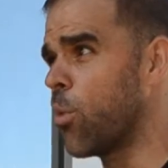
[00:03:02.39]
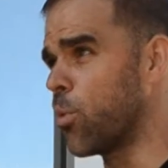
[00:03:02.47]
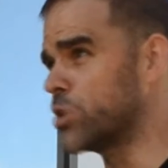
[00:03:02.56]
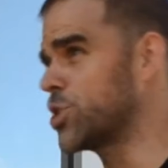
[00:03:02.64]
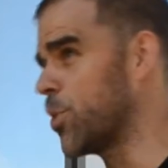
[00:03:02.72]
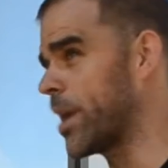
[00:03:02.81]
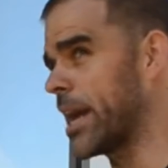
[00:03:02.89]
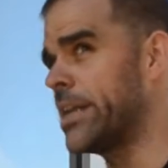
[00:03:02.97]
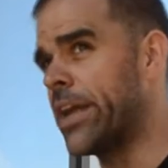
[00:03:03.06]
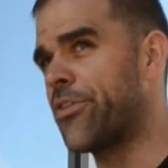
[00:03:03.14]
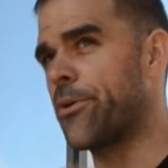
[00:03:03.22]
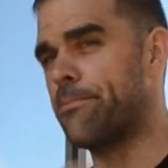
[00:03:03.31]
we're doing
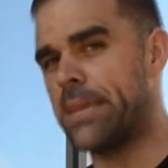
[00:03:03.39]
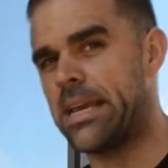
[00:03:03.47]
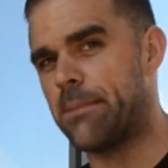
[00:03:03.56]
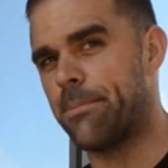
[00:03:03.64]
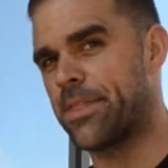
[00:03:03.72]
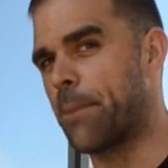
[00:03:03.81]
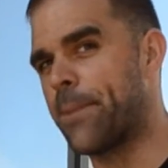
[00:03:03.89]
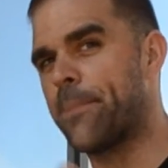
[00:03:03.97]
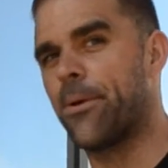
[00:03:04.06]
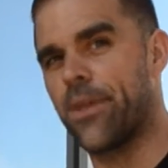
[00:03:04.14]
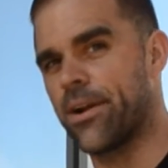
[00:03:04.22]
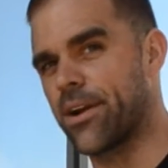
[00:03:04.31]
another meet, but the
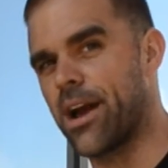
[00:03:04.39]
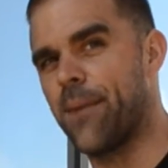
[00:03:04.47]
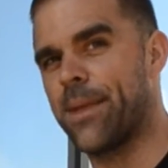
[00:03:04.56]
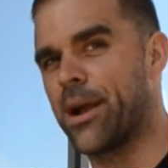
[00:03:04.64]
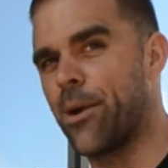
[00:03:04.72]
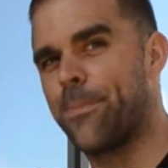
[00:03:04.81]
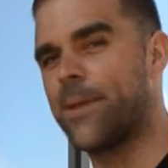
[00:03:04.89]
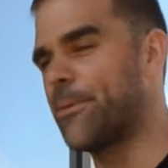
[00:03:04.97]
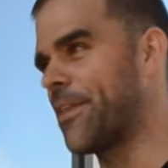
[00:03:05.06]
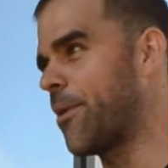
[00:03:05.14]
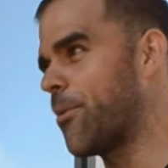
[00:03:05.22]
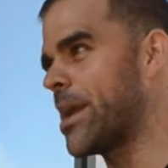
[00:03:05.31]
people that are coming are people
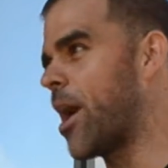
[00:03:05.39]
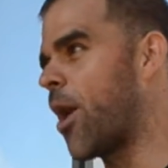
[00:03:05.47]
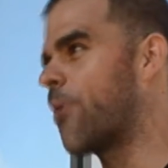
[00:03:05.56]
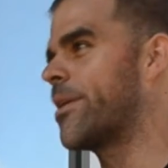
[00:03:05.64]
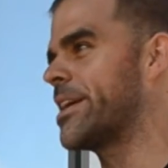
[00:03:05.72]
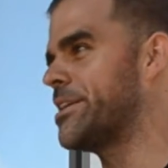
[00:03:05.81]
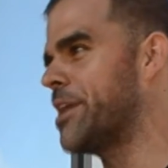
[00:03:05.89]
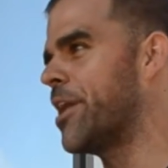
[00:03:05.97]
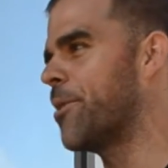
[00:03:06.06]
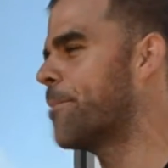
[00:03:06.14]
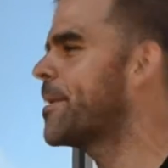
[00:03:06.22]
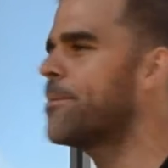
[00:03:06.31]
that we already
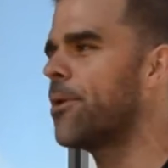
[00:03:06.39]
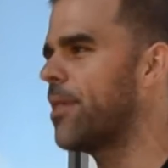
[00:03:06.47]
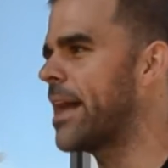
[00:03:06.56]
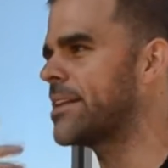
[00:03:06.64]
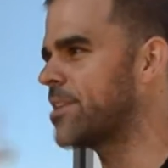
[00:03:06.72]
know. People